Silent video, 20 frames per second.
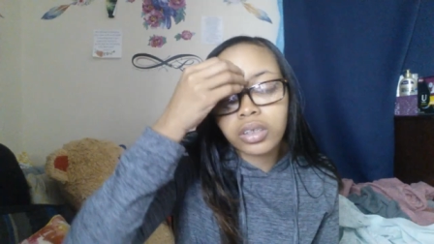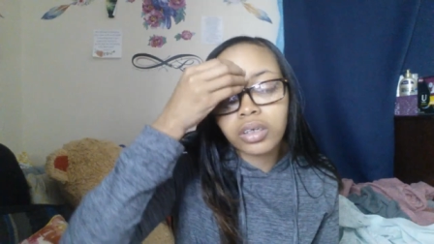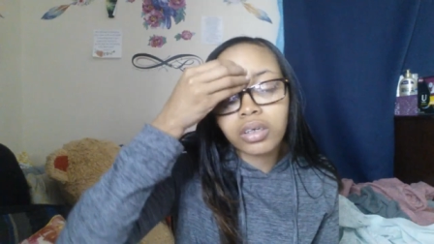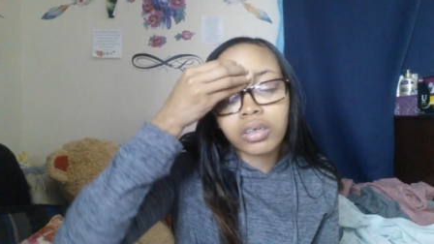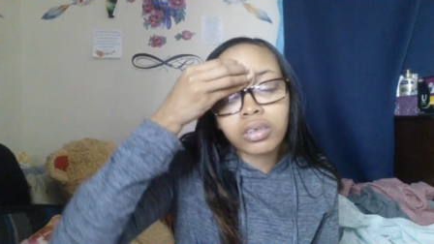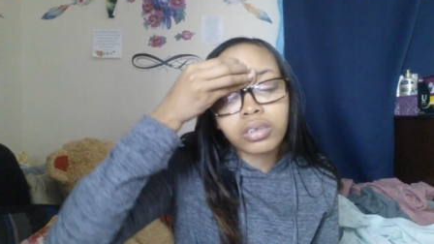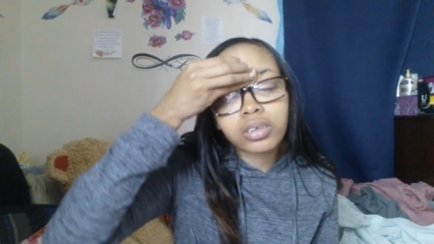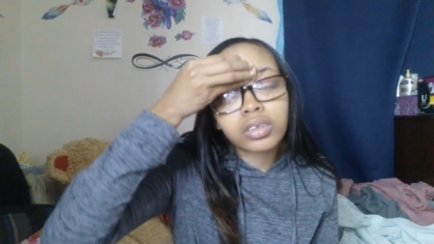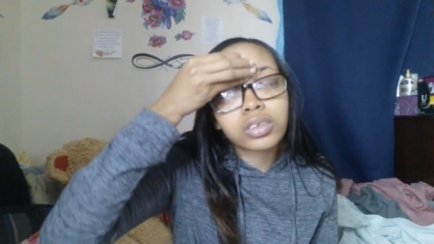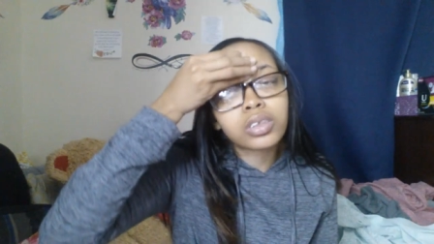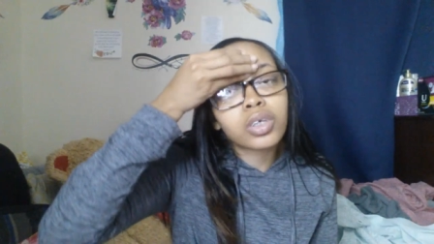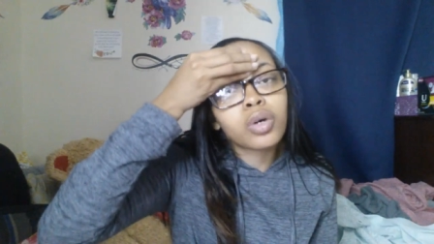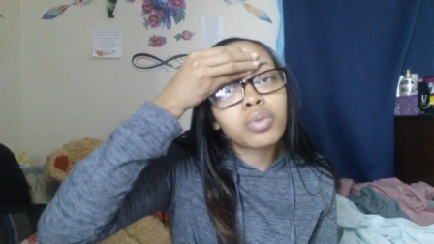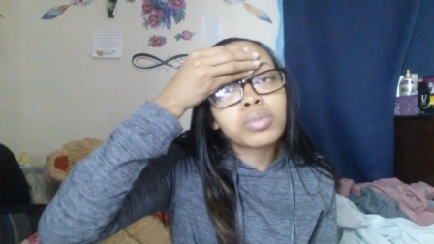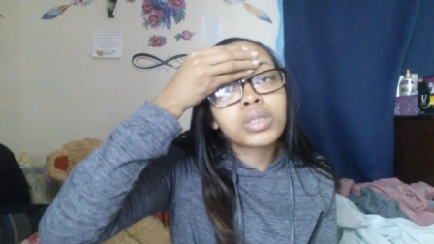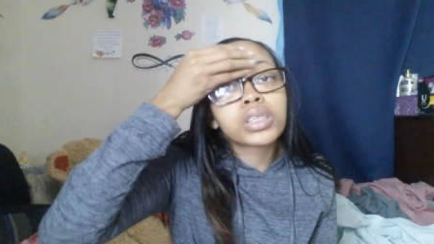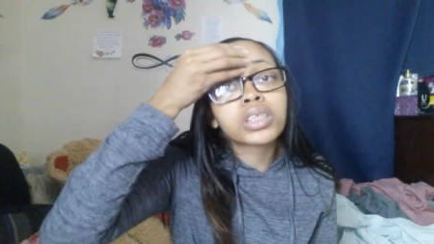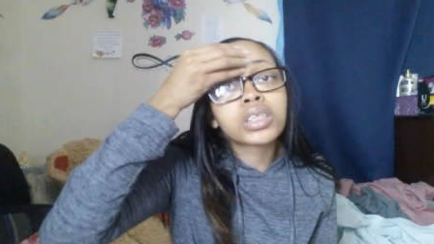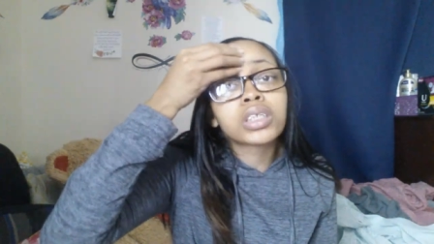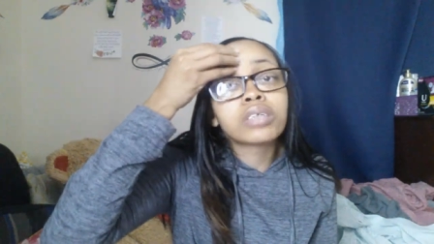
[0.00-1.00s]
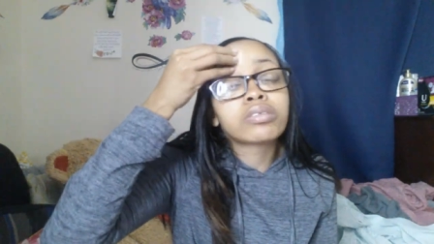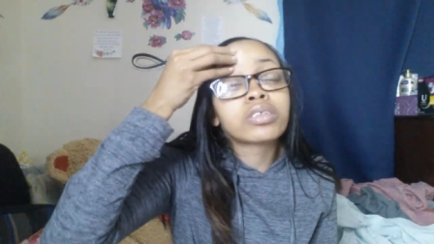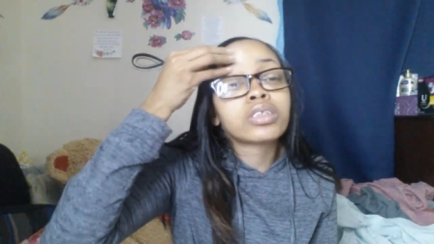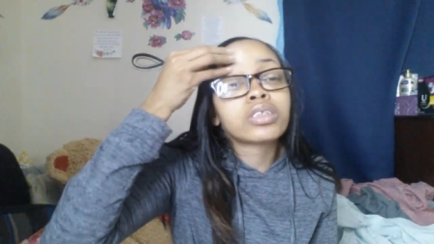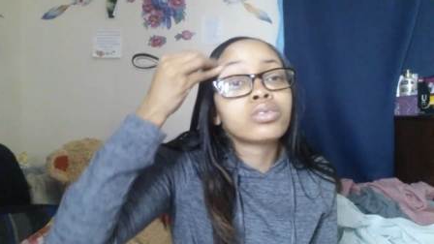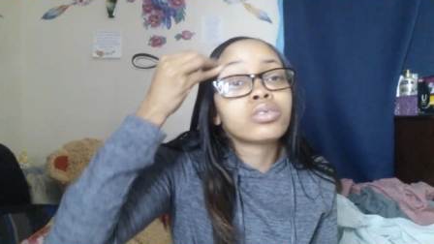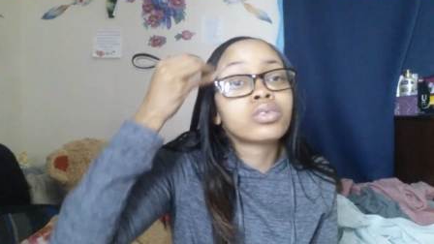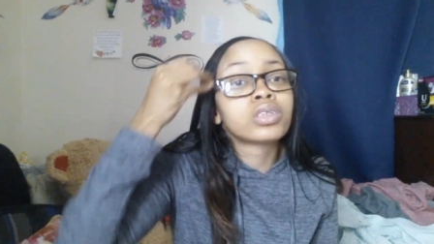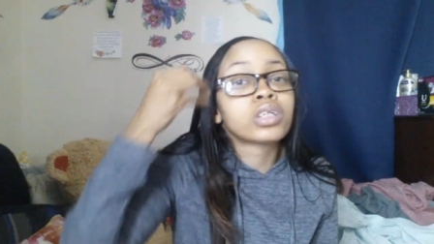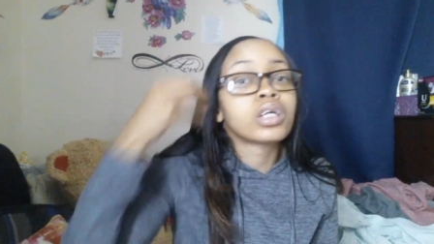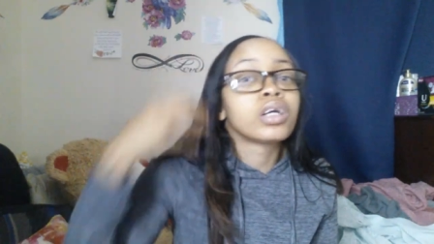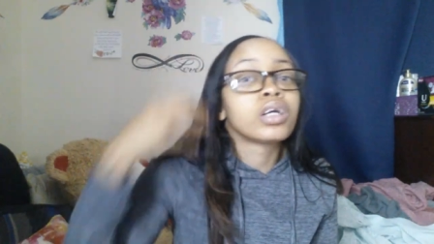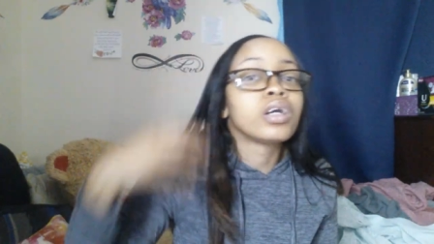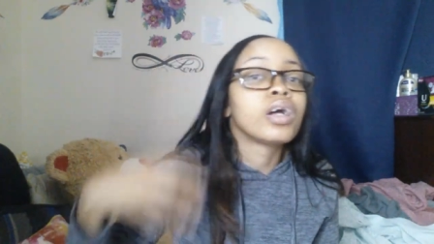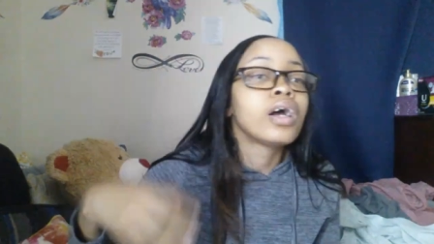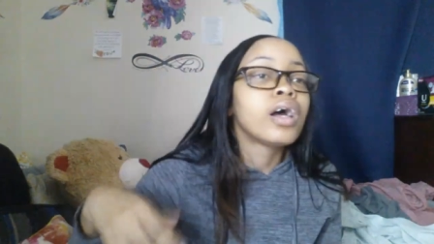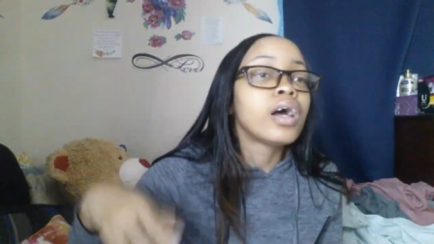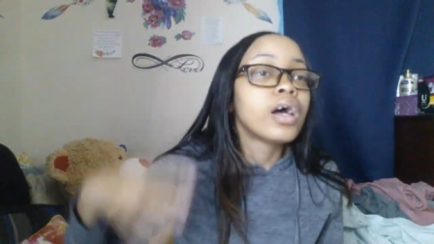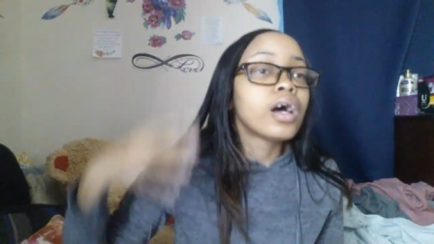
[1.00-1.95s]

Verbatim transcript: Oh, so much stuff to do today.